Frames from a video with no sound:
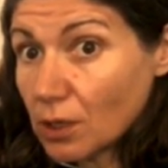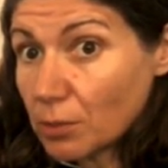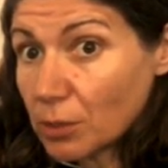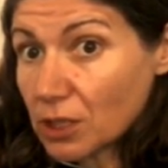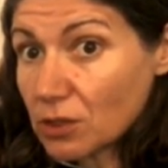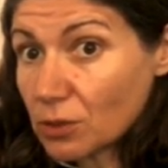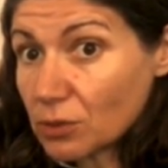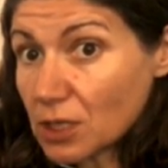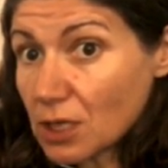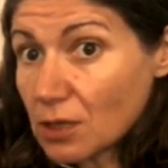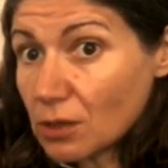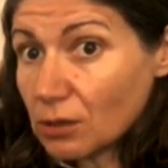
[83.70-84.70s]
big toe
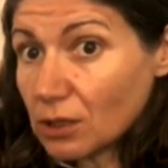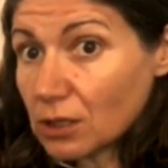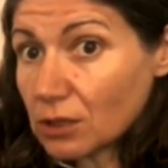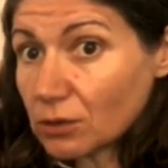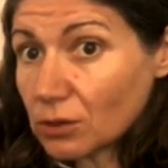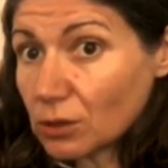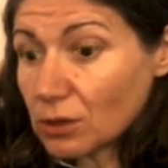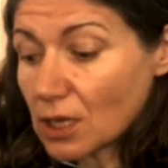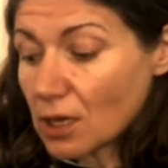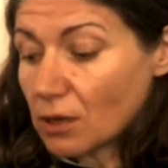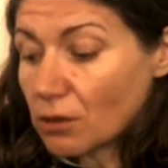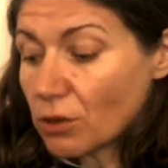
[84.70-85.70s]
down, little toe
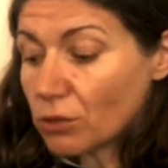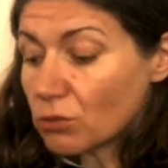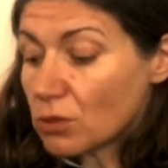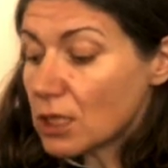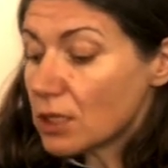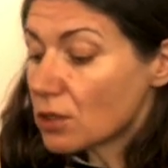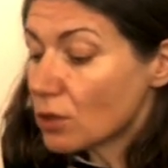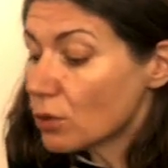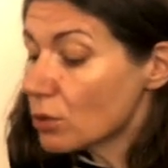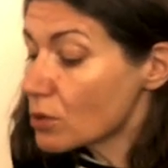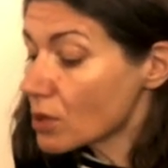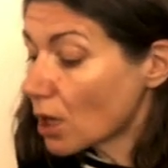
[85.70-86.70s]
down, three
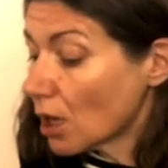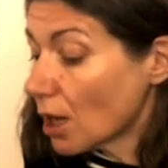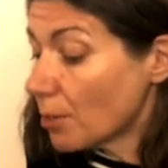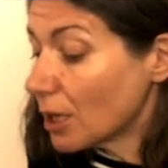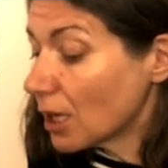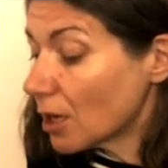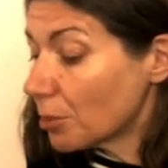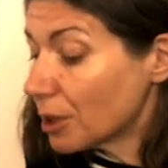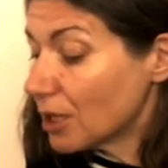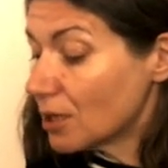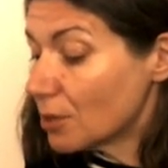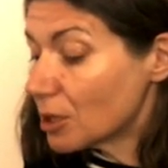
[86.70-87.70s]
toes coming up
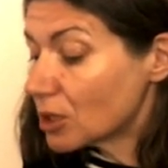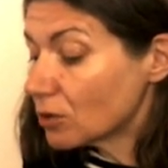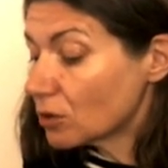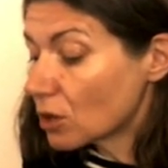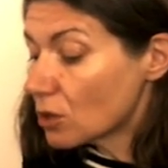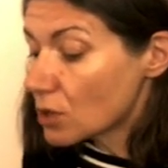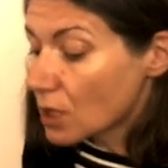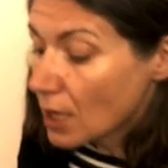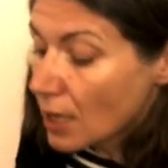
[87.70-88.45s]
in the middle. Good.